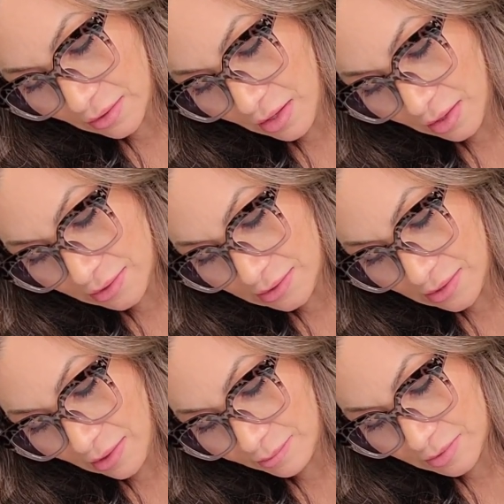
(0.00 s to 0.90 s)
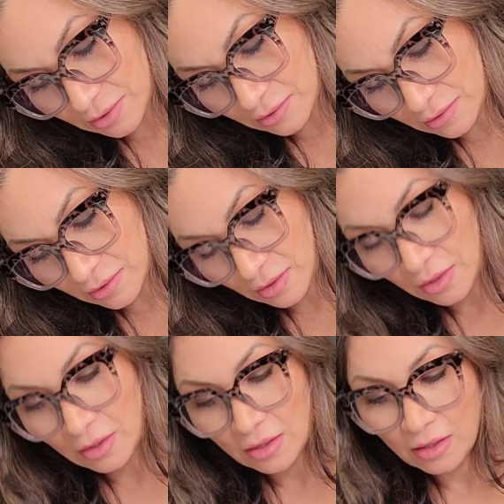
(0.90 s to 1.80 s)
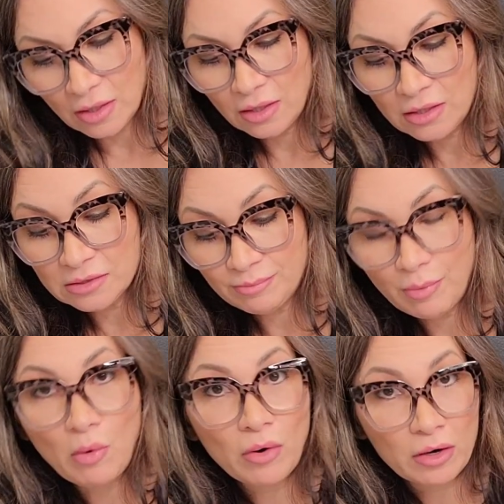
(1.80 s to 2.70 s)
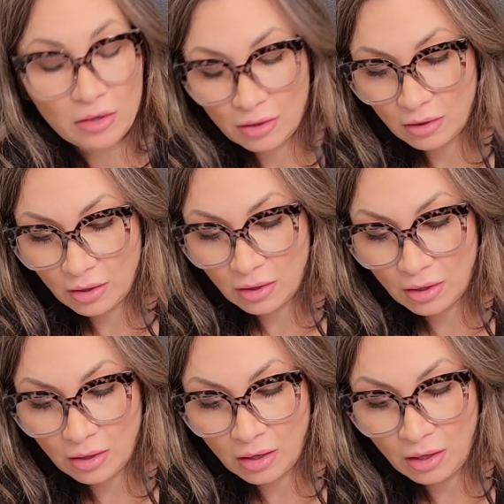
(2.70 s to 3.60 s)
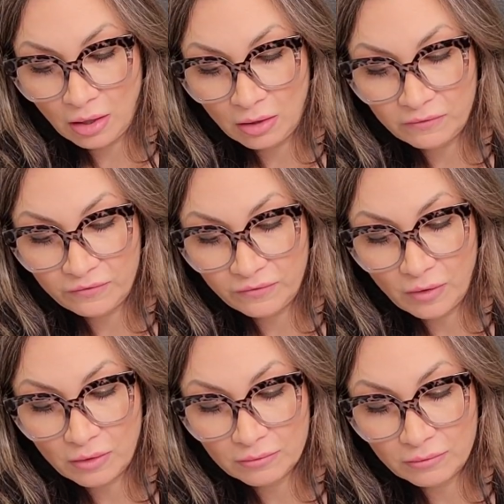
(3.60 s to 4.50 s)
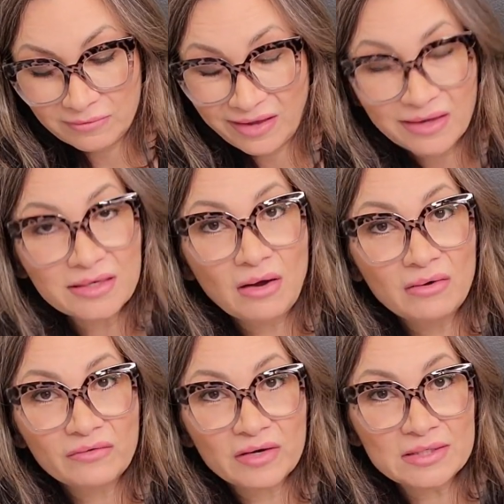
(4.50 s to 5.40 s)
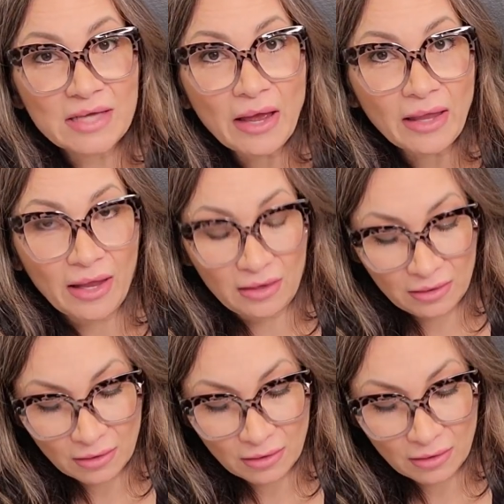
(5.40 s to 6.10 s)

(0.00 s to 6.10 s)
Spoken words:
concept is born of like over a decade